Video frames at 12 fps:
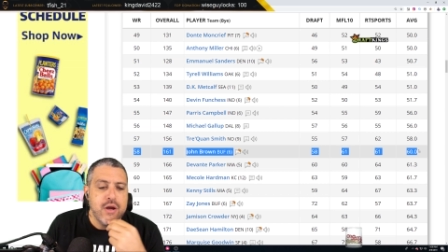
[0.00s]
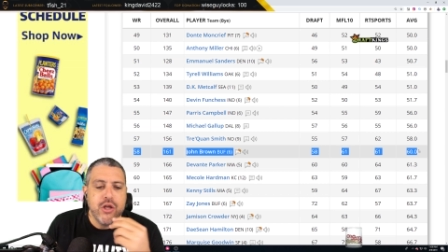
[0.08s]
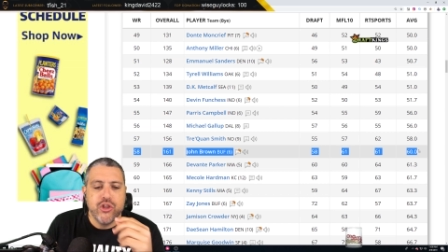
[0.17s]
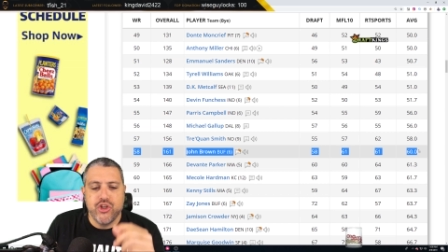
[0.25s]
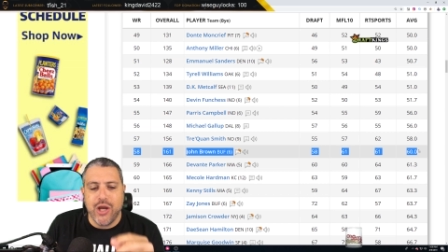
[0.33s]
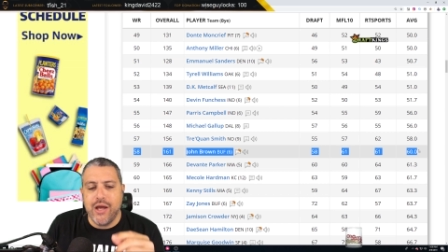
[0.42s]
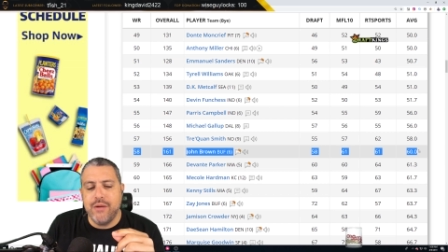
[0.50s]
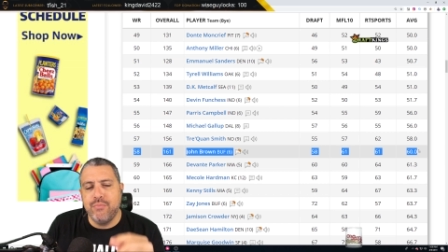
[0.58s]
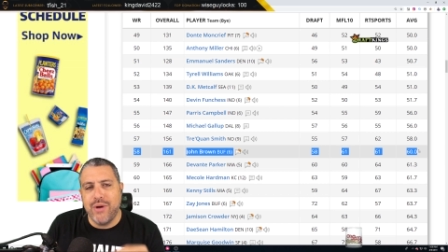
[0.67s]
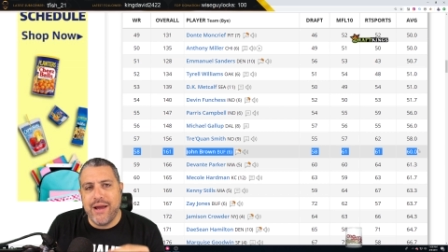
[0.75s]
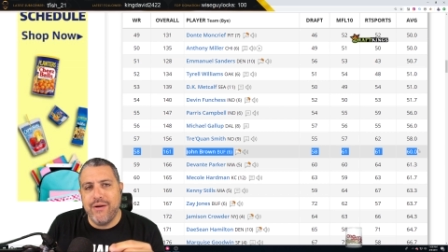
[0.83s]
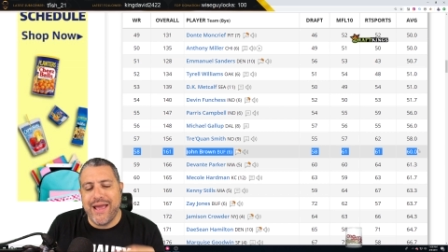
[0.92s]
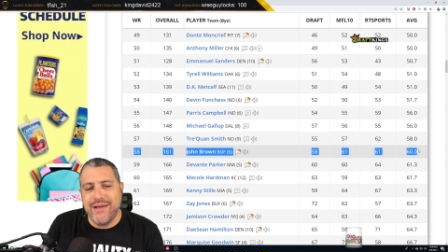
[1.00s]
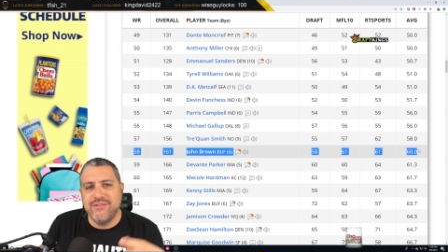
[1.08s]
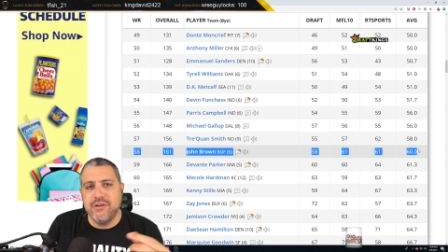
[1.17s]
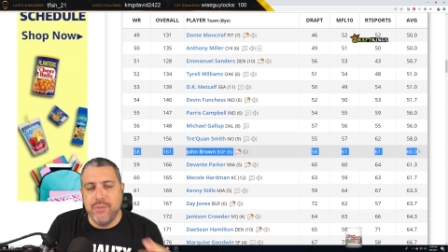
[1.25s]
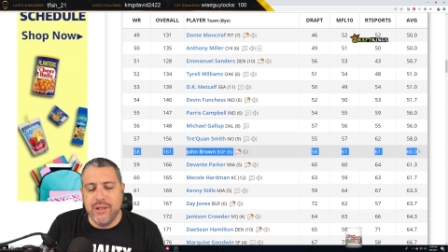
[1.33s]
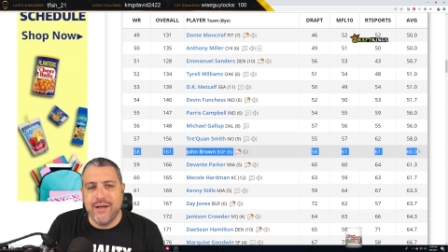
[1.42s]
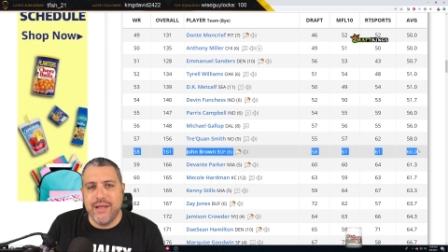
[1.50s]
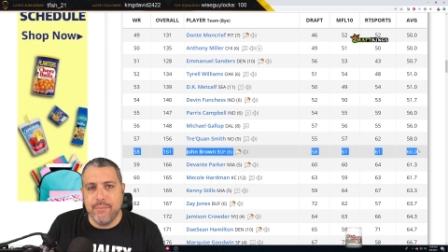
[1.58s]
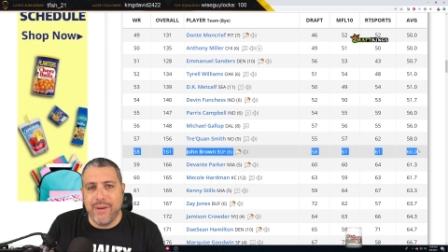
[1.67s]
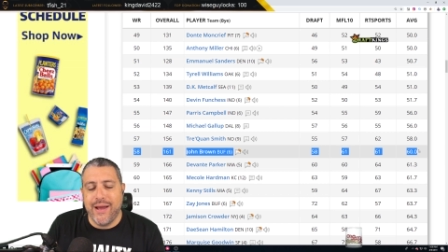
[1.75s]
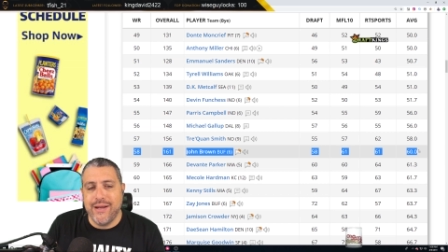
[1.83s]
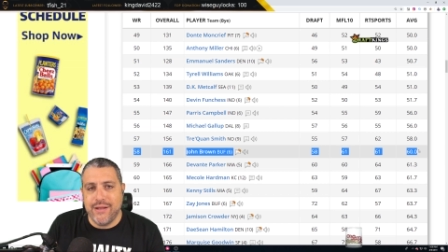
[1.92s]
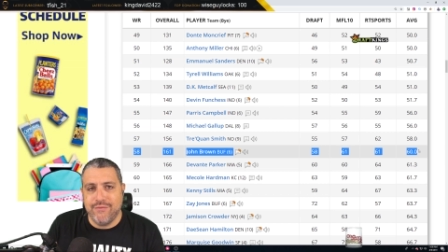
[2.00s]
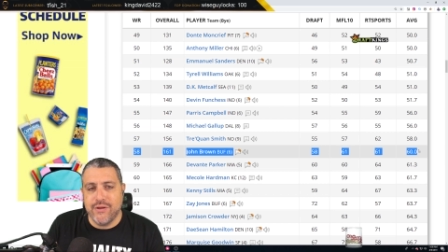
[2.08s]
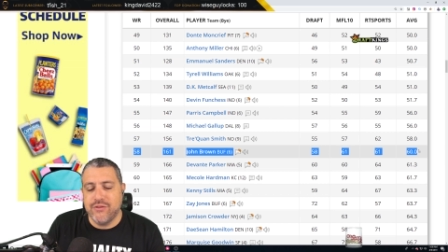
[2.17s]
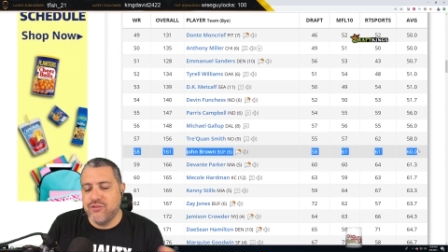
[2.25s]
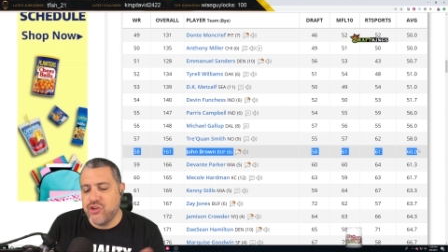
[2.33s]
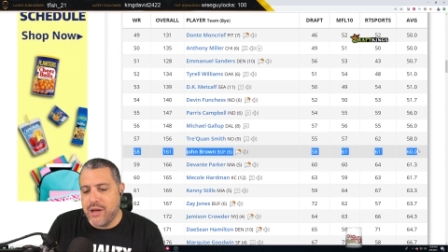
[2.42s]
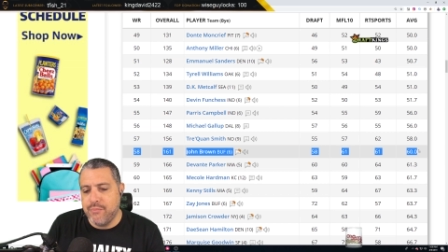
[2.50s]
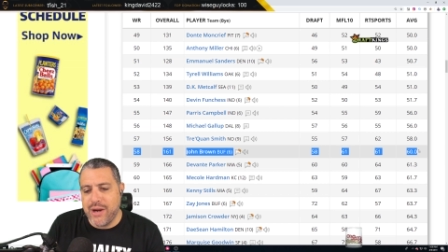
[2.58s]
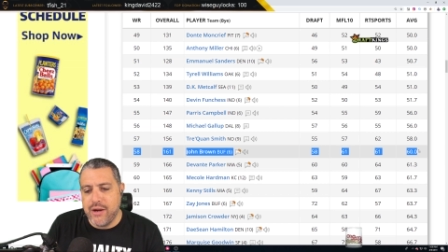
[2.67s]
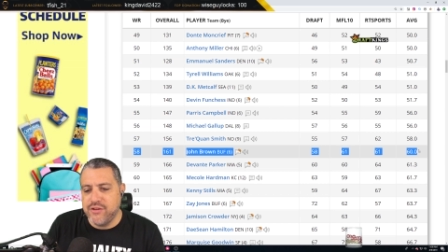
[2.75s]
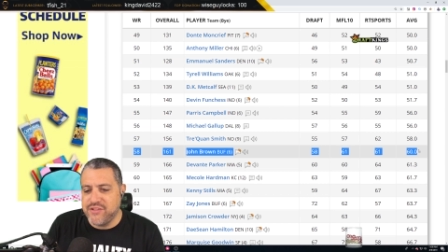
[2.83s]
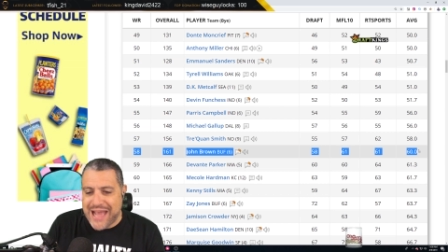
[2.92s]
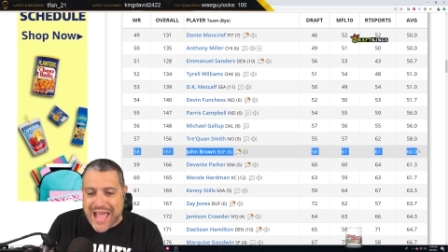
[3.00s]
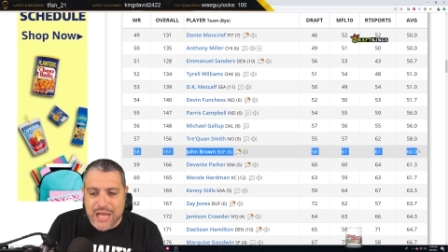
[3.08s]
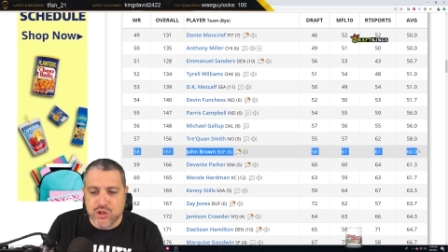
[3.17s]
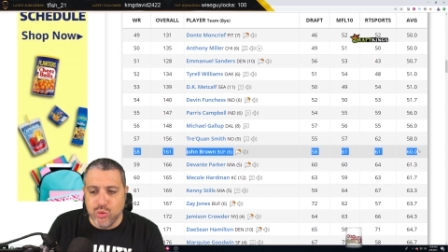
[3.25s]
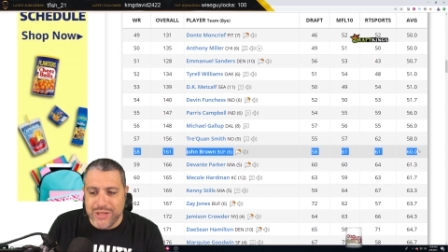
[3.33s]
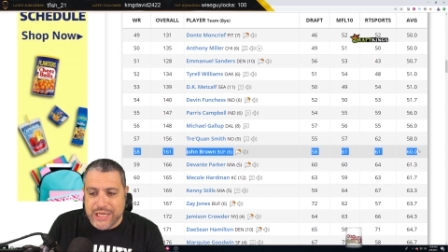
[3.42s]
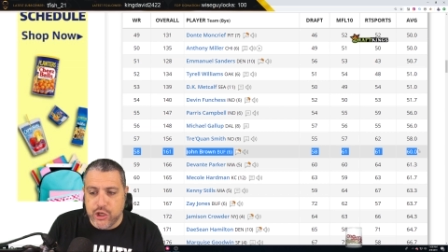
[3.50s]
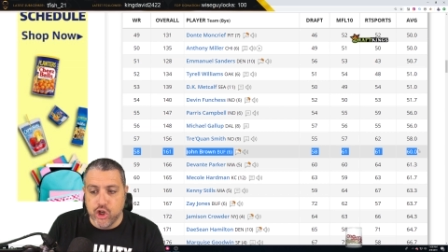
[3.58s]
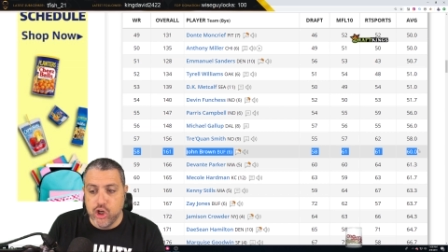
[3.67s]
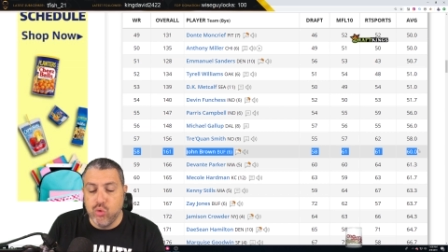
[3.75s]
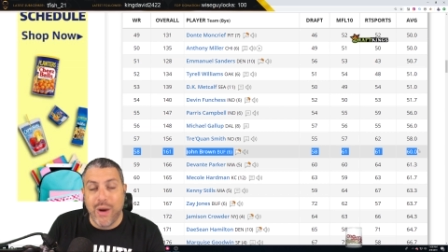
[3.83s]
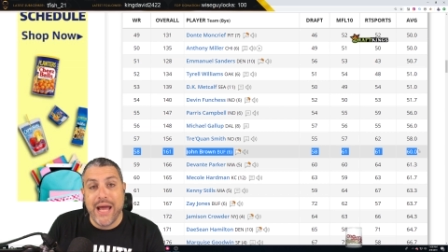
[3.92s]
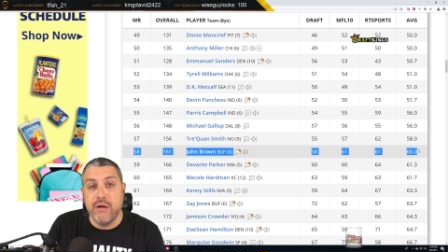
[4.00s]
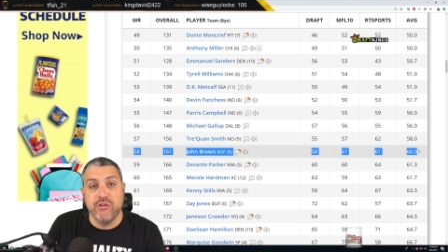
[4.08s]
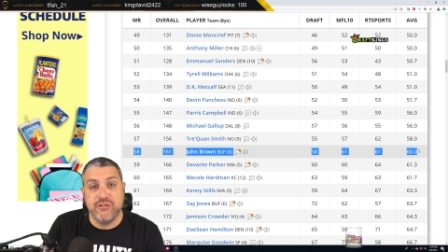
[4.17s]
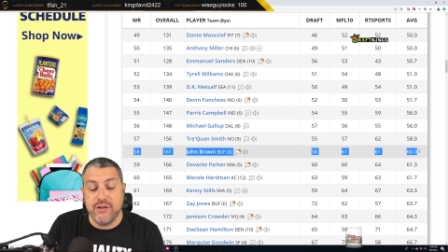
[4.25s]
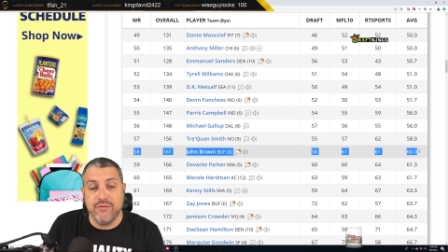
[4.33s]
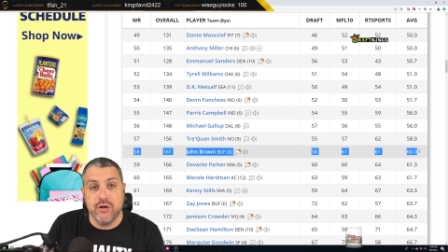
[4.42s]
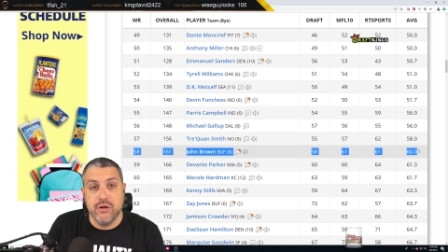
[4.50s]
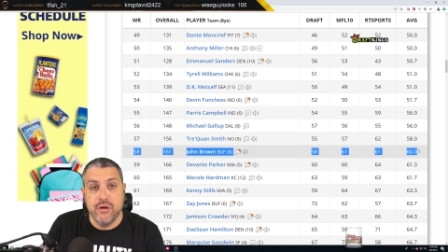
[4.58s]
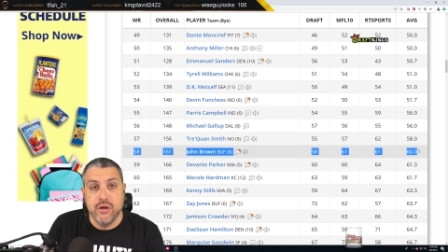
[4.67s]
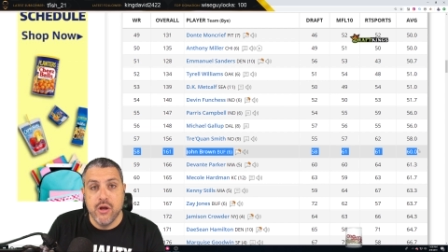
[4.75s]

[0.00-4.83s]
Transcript: John Brown has the ability to get behind defense. John Brown is an actually good wide receiver.